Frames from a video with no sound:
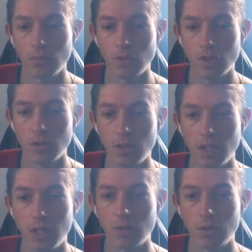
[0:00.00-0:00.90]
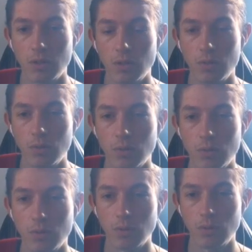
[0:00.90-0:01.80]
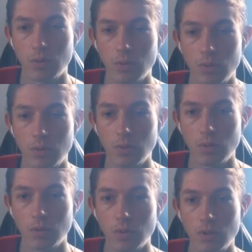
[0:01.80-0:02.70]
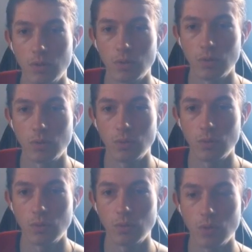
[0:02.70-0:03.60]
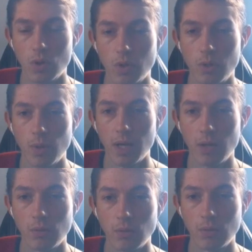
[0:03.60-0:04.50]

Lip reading: So I Econ you to knock you out.